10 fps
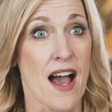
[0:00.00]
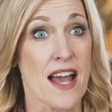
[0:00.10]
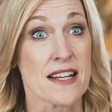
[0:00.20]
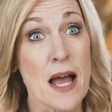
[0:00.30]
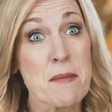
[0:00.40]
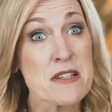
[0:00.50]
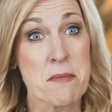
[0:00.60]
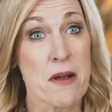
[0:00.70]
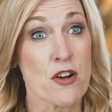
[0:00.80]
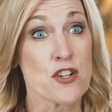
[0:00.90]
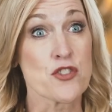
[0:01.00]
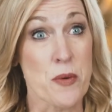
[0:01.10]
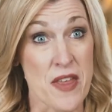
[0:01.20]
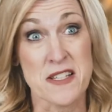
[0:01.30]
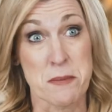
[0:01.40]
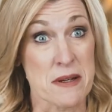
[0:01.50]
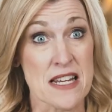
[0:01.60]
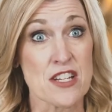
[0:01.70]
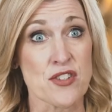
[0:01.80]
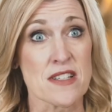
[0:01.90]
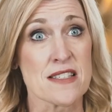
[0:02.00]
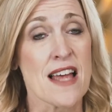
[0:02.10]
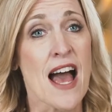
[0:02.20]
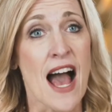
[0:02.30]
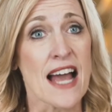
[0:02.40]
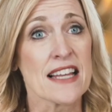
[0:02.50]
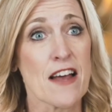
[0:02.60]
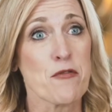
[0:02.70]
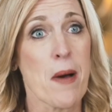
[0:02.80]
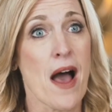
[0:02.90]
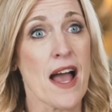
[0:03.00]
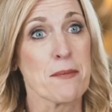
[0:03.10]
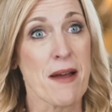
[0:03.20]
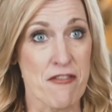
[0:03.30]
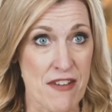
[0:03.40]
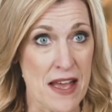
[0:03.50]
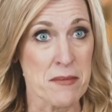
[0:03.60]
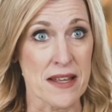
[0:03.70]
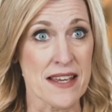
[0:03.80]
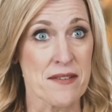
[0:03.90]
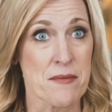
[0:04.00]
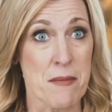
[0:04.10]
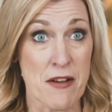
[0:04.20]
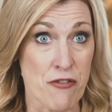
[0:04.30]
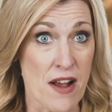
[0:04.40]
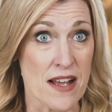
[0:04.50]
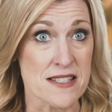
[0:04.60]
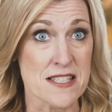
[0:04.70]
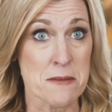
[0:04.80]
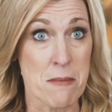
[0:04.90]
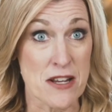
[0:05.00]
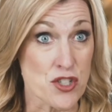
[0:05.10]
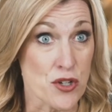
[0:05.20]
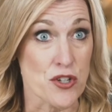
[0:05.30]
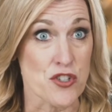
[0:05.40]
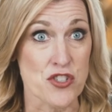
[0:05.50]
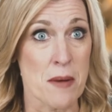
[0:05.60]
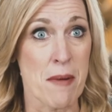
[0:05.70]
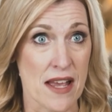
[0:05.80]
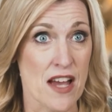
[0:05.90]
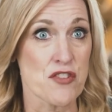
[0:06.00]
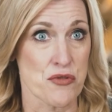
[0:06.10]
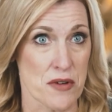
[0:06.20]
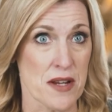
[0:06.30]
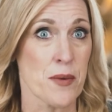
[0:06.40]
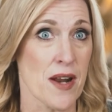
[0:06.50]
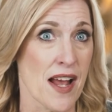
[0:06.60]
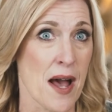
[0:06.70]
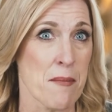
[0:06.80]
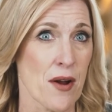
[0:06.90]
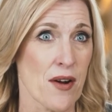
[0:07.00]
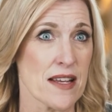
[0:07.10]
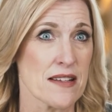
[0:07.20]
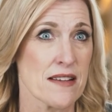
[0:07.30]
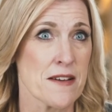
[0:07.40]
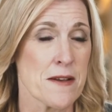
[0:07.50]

I had come into marriage with expectations. I had left behind my family, my friends, my church, and my country when I got married.